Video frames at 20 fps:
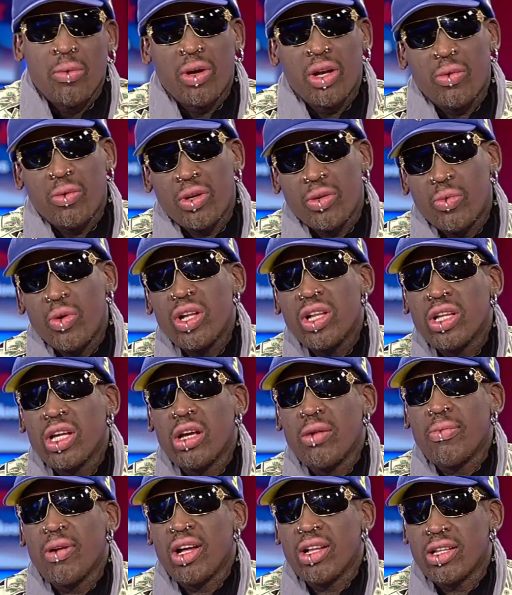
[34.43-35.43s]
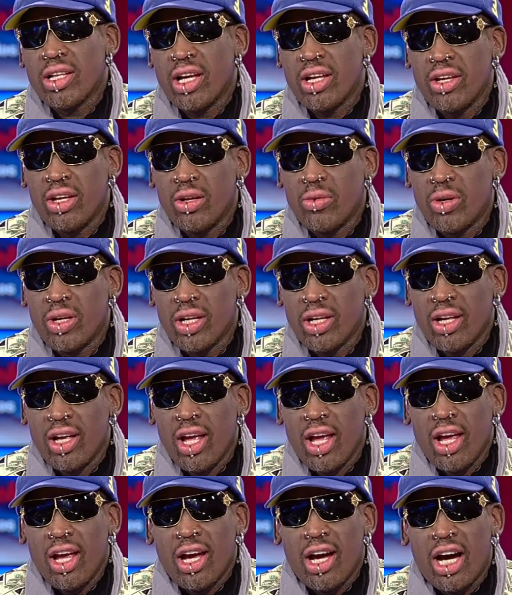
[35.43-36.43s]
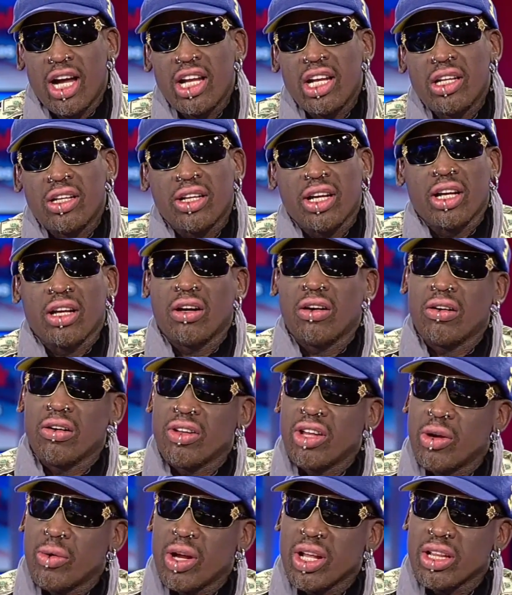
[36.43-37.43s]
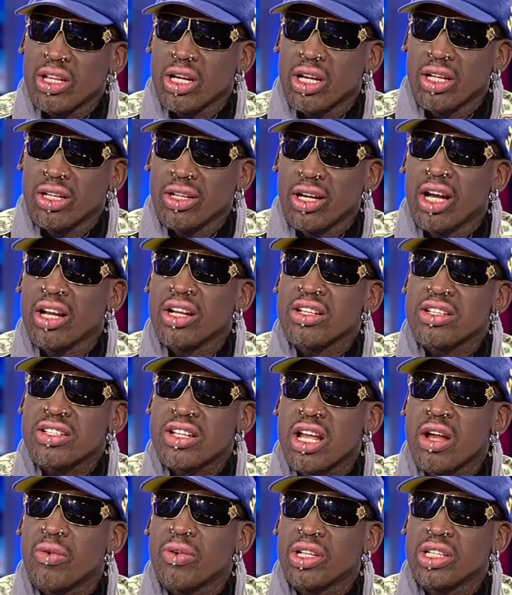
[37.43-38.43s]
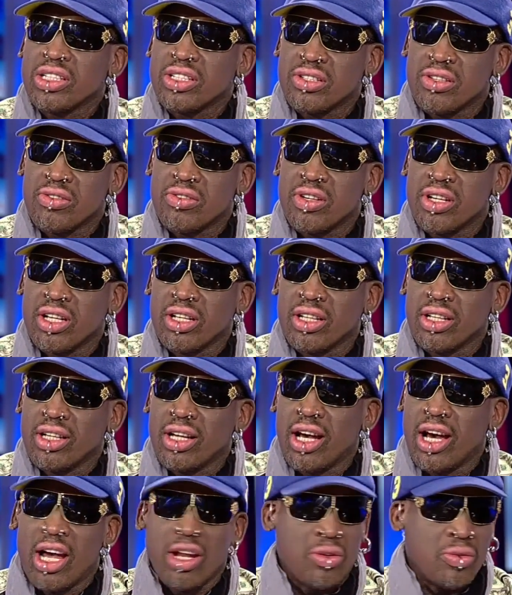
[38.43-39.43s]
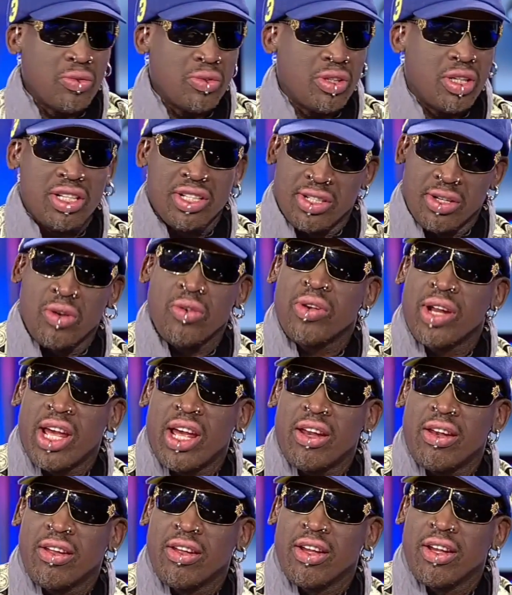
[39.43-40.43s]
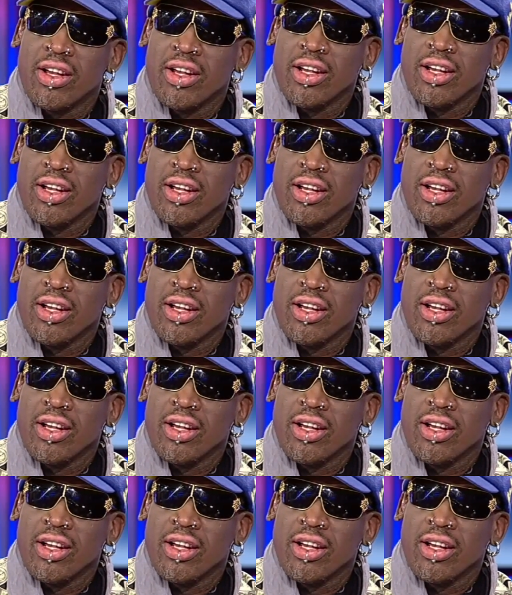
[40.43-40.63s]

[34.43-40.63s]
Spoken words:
But one thing about that, you know what? I didn't look at all that right there. I understand what he's doing. I don't condone that.